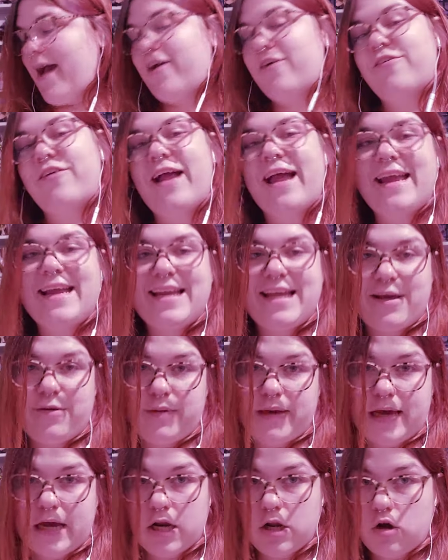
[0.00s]

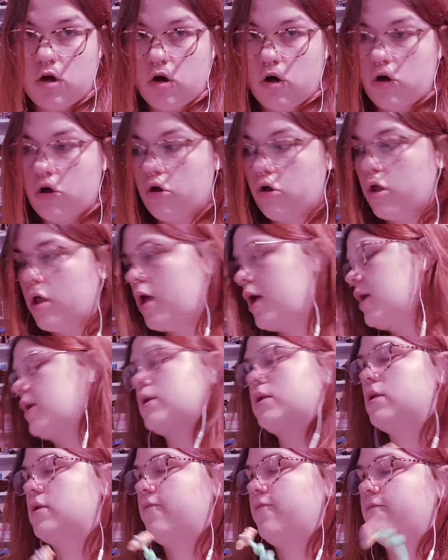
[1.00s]
Alrighty, we got it all
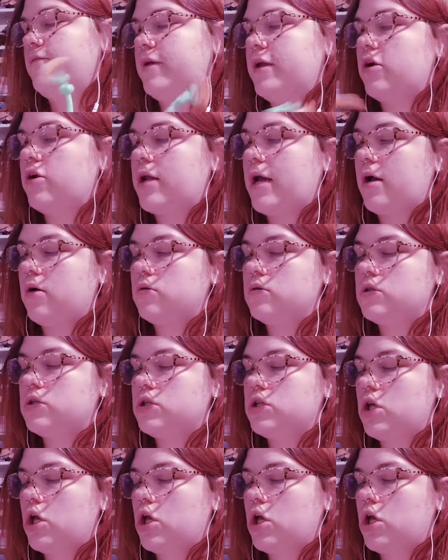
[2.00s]
figured out,